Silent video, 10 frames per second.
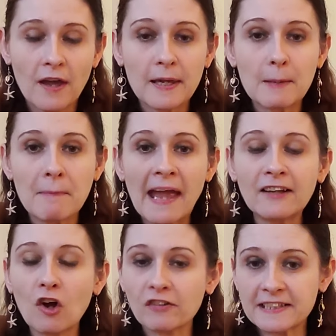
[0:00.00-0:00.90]
You may
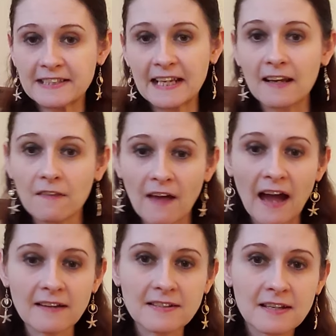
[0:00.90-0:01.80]
not see
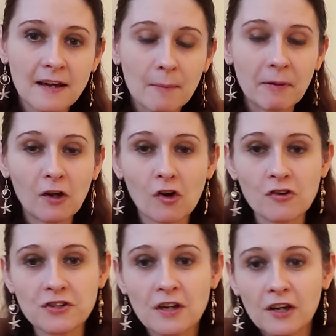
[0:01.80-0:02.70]
that
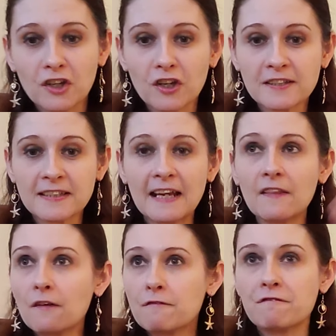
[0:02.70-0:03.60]
because you're
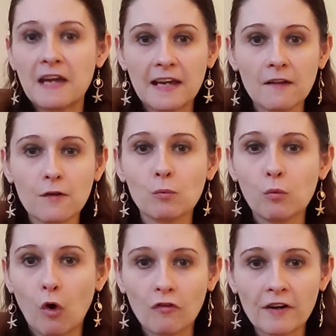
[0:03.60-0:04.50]
seeing the fear, the
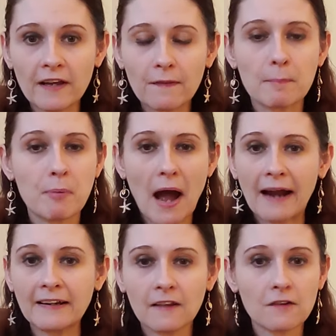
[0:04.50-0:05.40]
worry, the
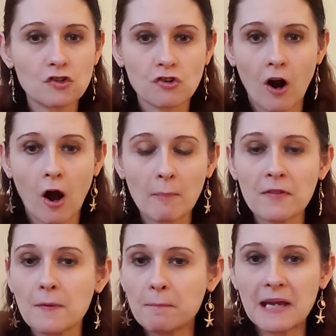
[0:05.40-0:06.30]
panic, the drama,
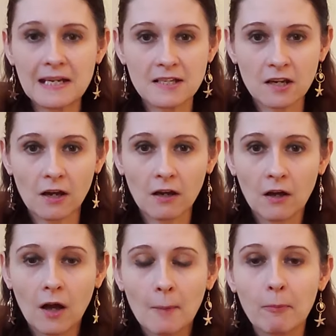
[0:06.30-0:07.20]
the media,
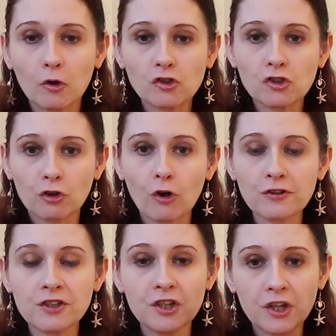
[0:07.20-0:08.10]
but
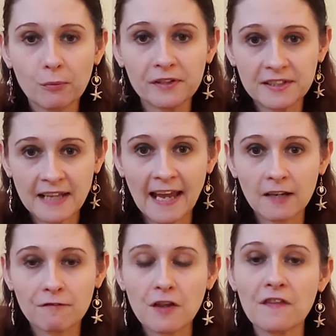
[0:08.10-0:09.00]
trust that you are
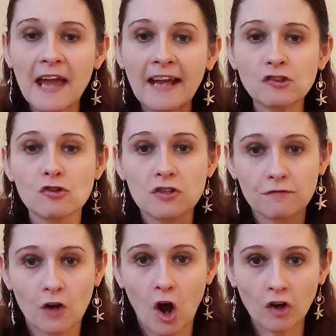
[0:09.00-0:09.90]
safe, that the angels
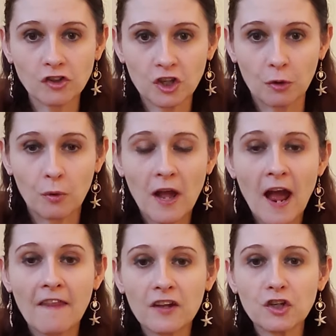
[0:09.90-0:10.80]
have got you,
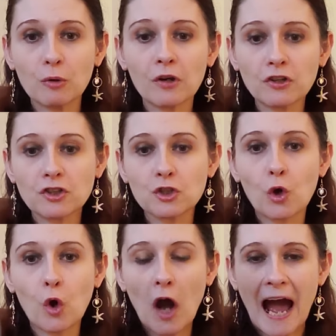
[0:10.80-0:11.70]
and that you can
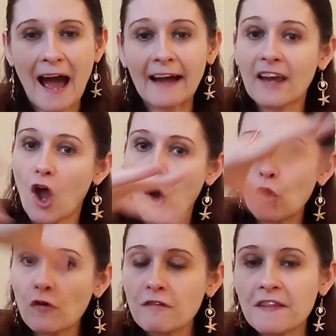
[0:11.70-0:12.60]
soar high
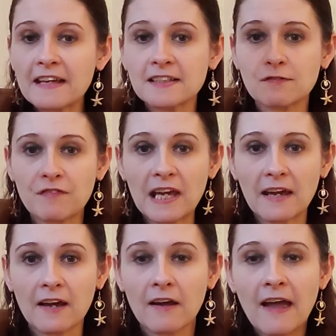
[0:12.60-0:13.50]
over this
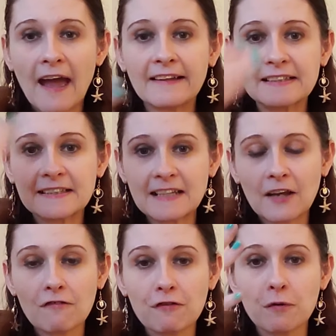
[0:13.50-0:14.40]
fear and
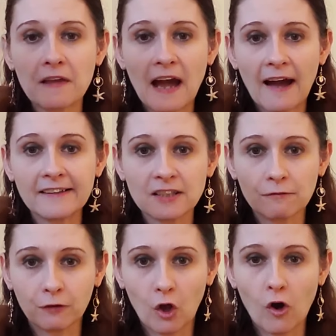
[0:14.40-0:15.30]
see through the eyes
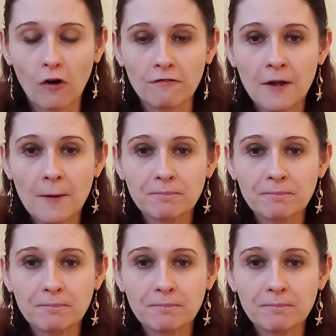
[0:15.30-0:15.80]
of love.